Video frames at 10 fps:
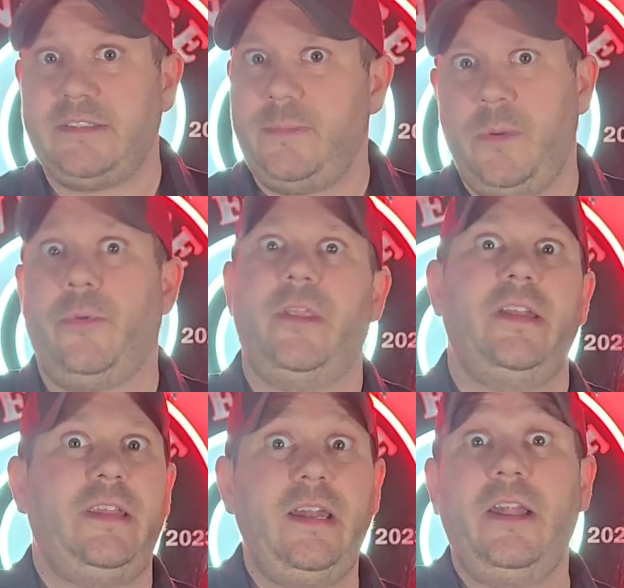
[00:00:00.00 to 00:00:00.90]
The people
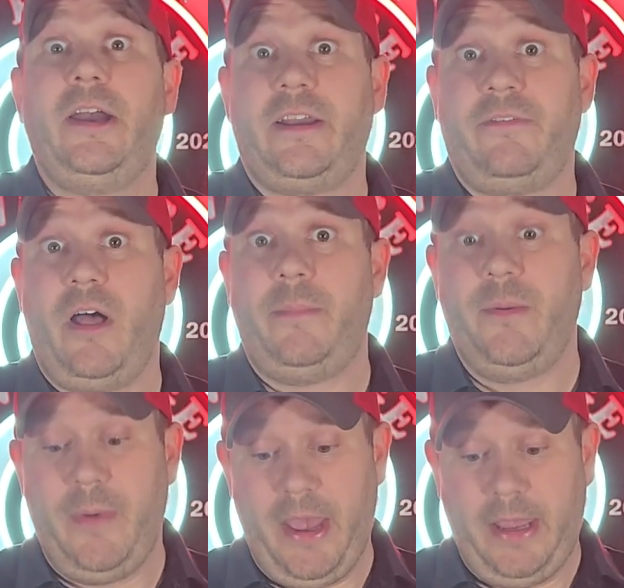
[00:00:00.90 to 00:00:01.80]
that did like a floppy
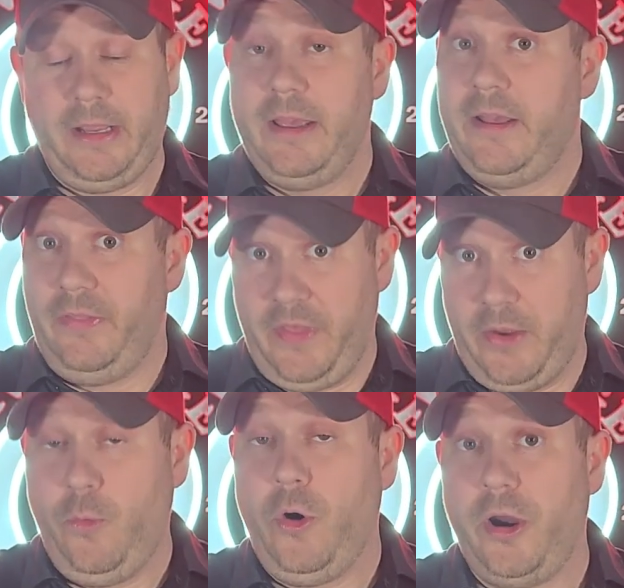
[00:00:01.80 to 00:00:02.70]
bag, they
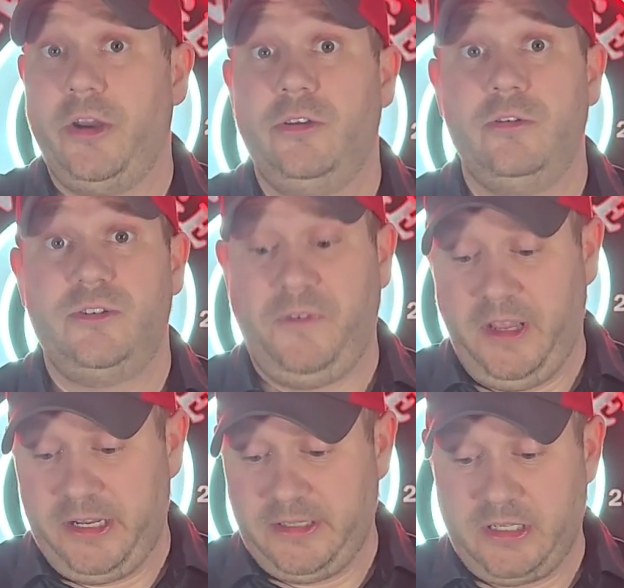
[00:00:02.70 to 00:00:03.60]
were a huge
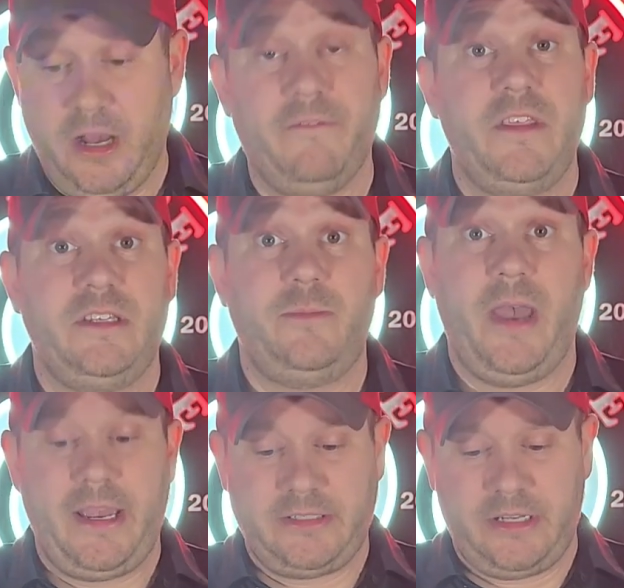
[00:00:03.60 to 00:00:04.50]
fan of these bags.